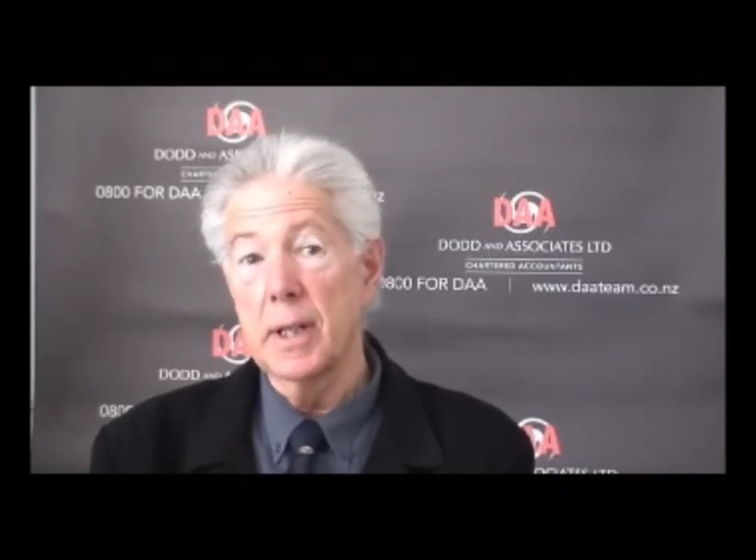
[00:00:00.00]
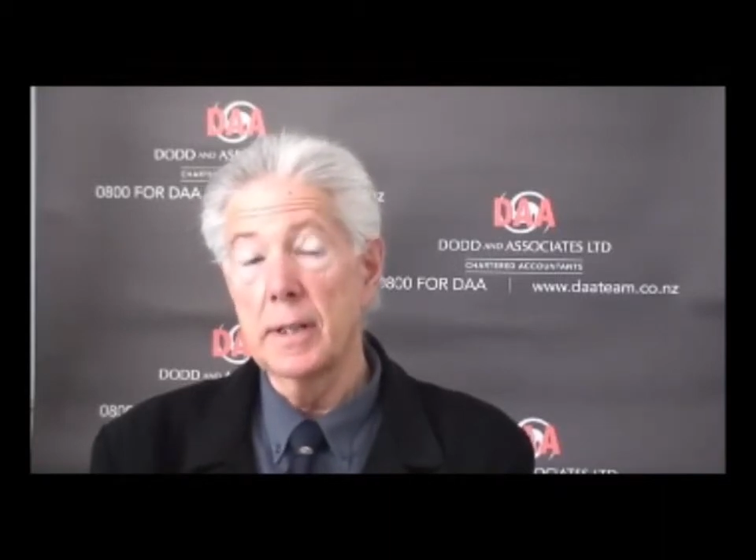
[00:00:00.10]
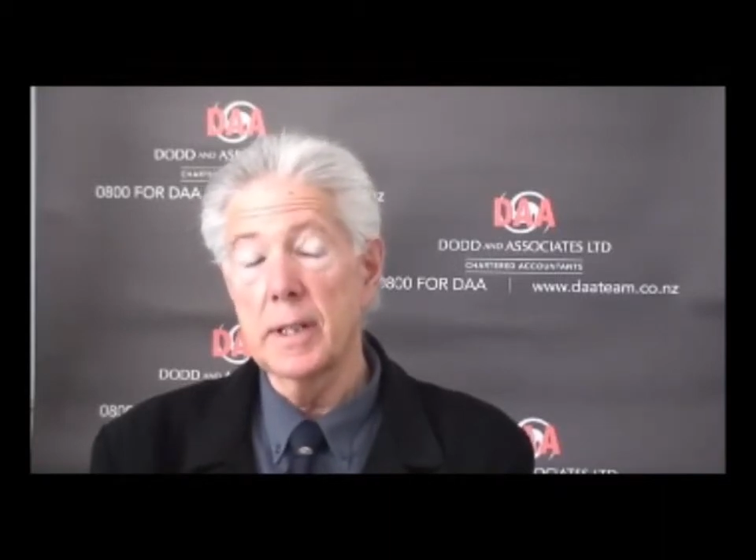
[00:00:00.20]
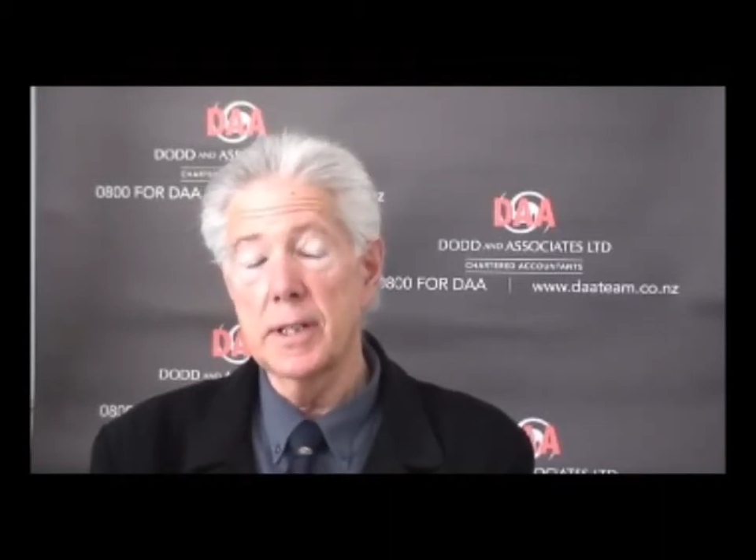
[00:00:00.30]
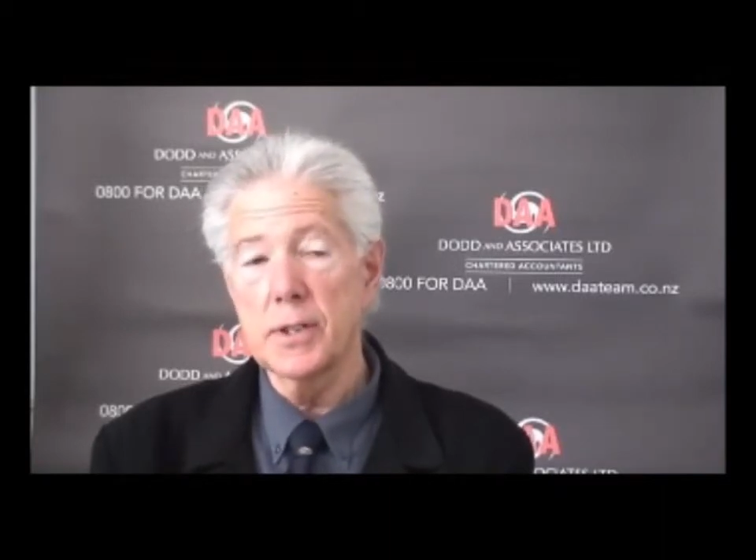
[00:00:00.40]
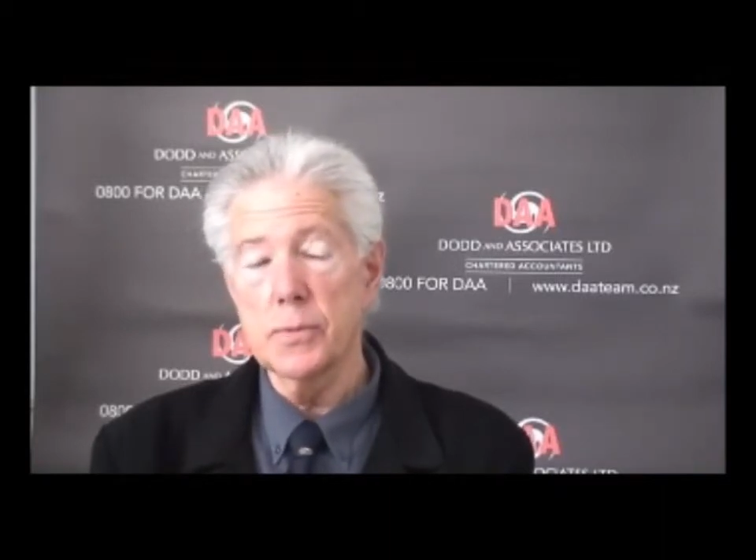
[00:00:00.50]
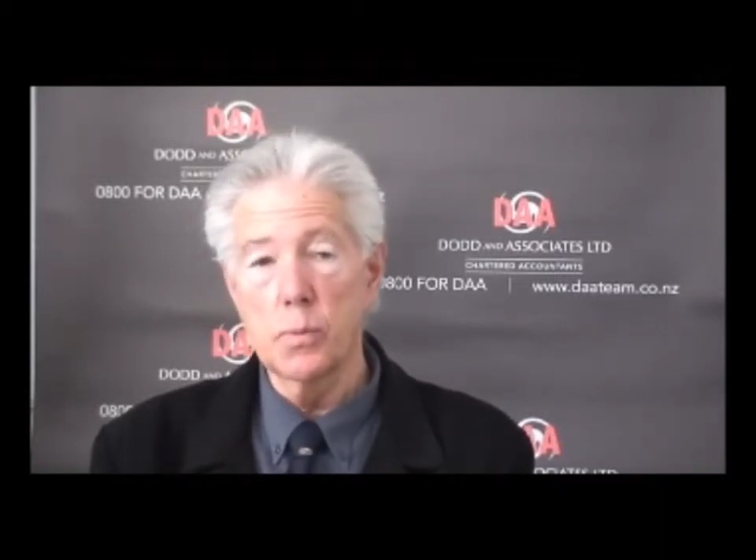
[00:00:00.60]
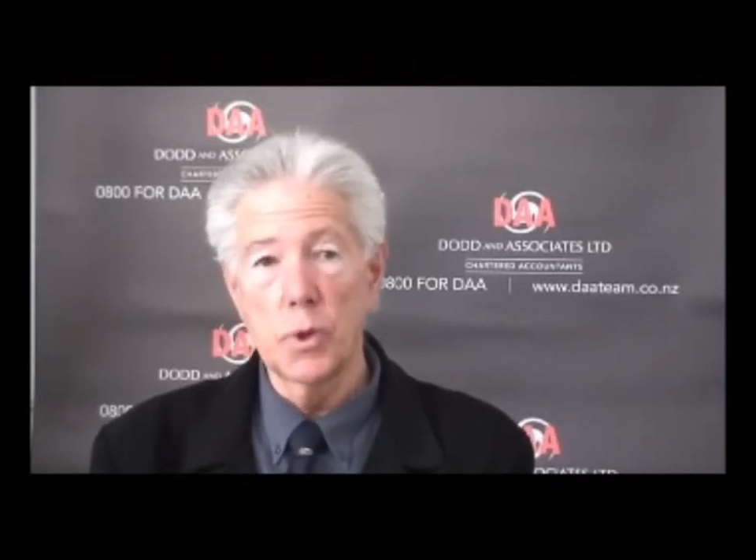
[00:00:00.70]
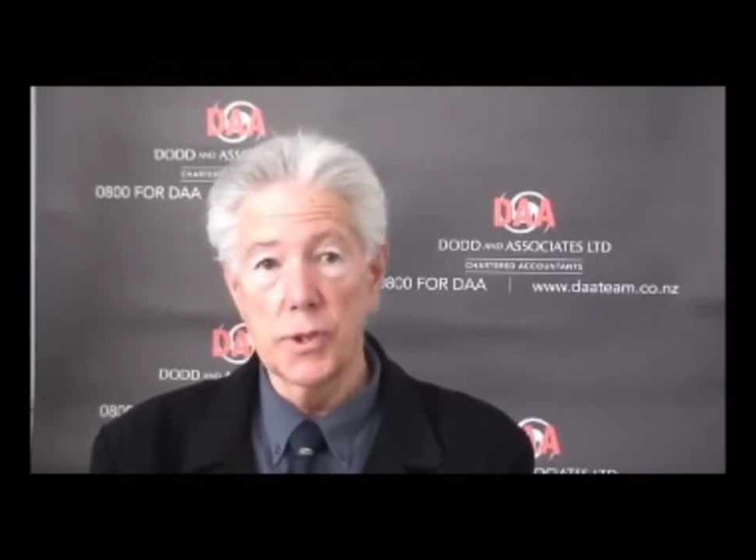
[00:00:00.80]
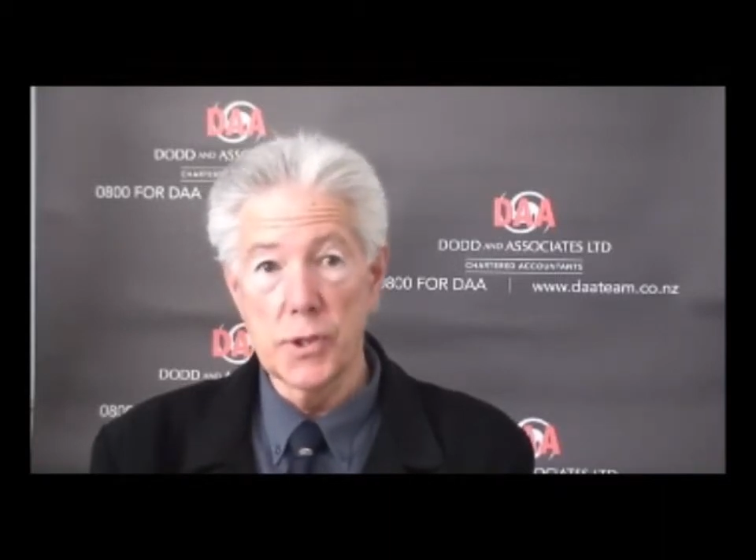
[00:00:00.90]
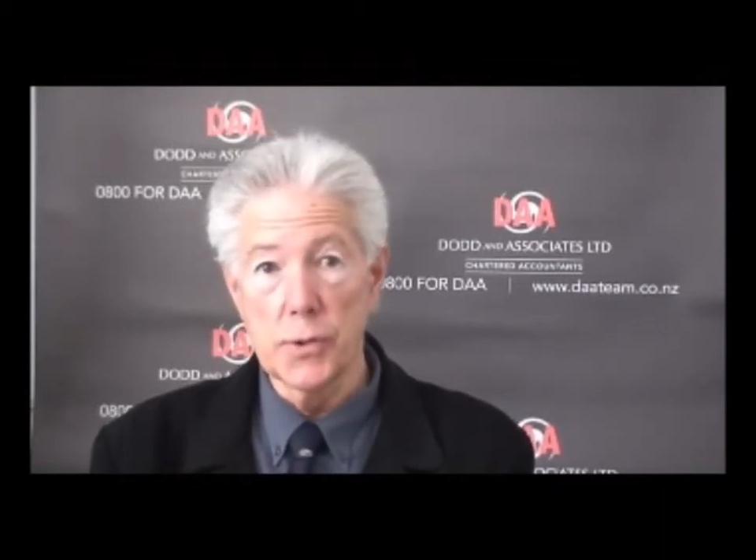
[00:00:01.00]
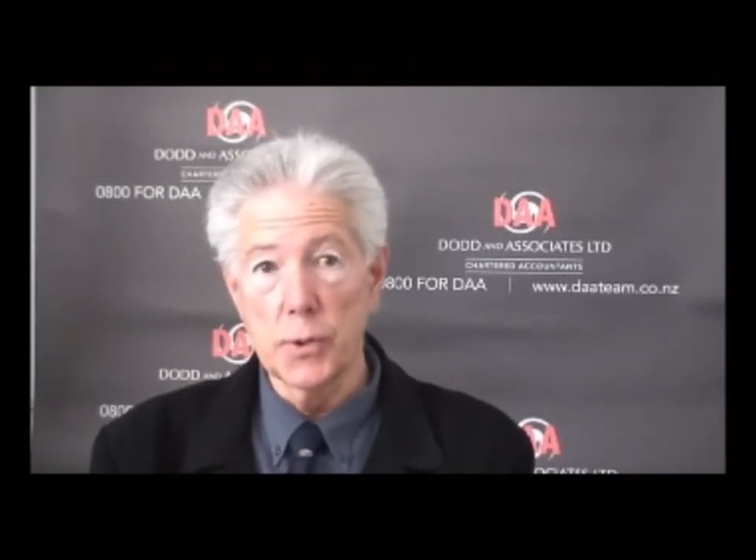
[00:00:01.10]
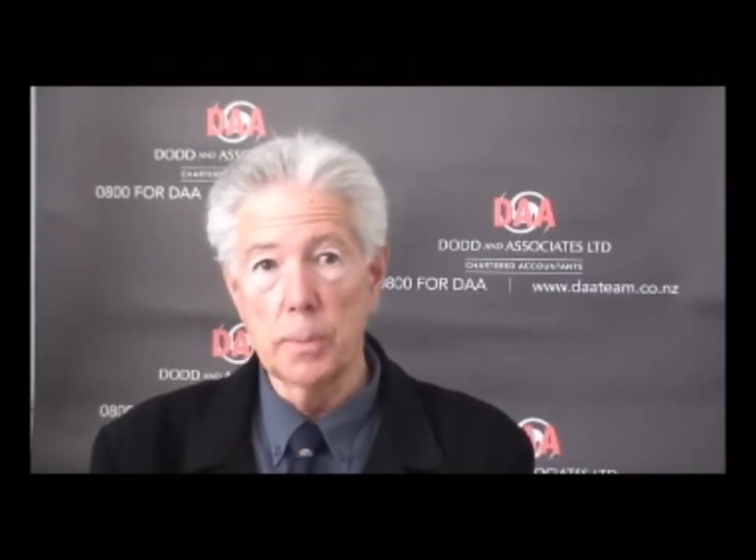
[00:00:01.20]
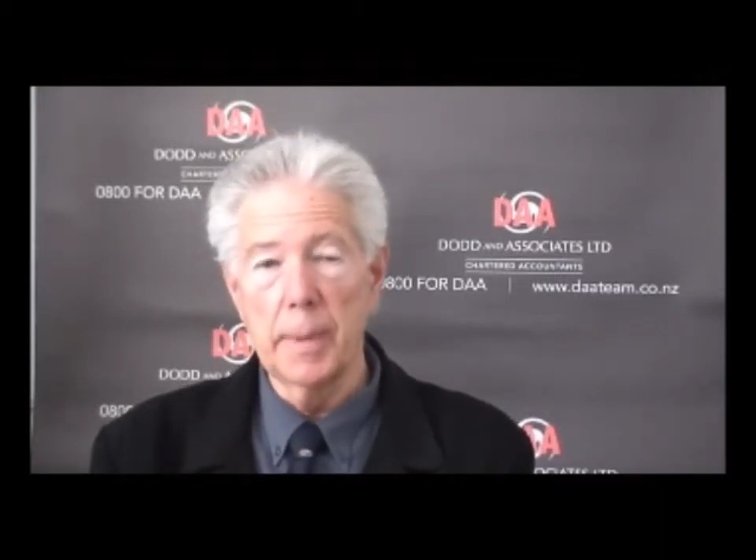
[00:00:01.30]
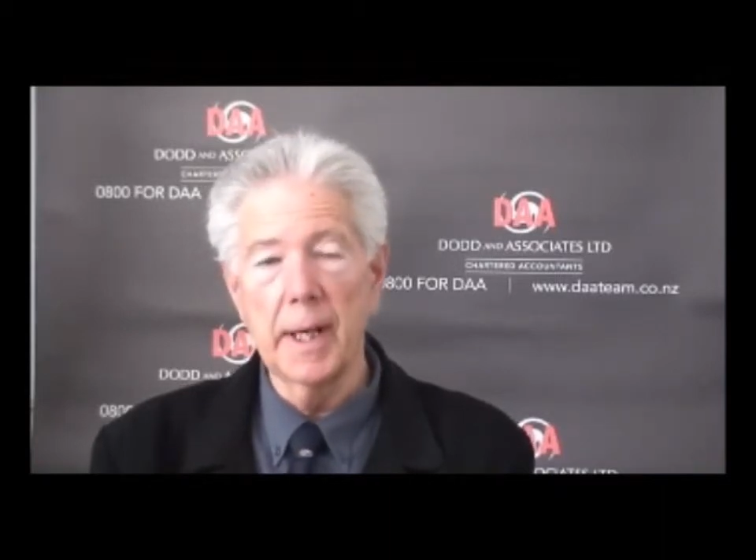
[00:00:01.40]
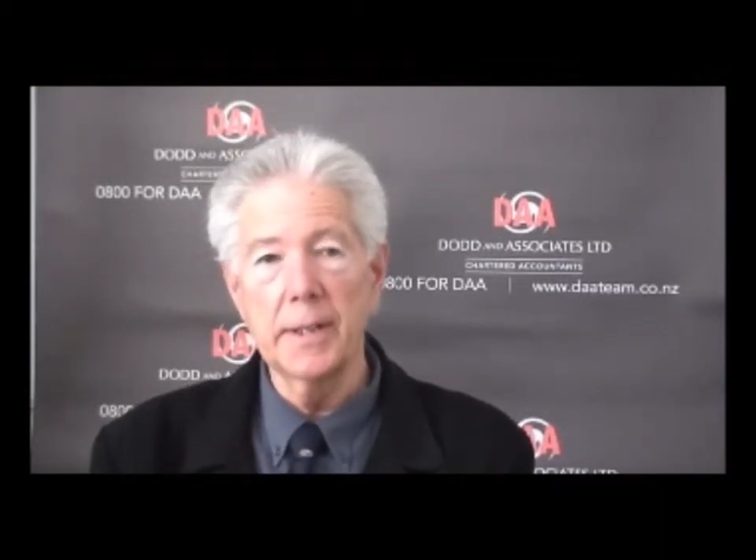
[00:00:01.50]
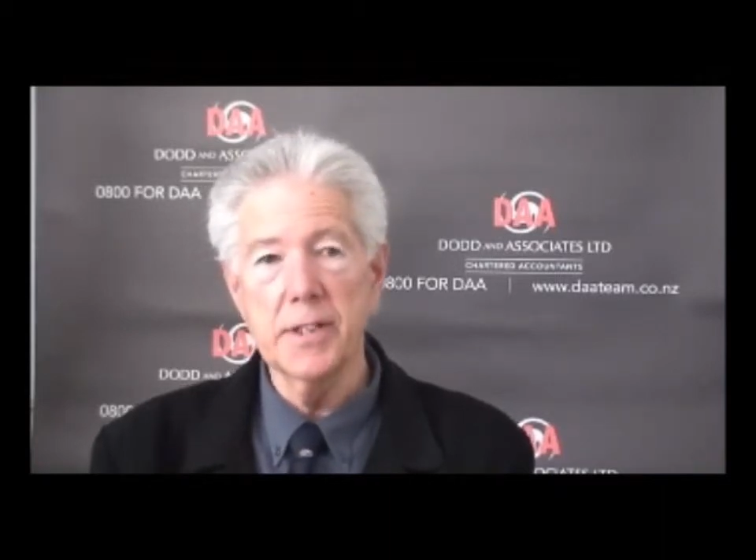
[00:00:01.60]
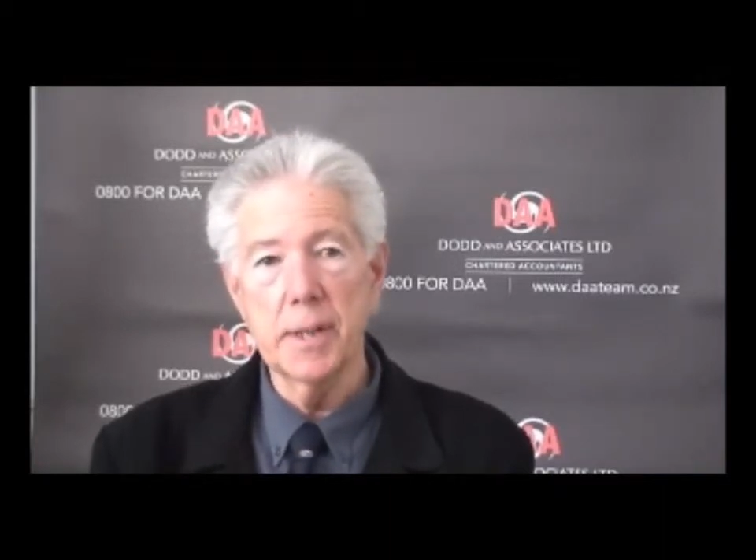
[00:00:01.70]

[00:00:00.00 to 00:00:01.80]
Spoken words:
and that's what this is all about,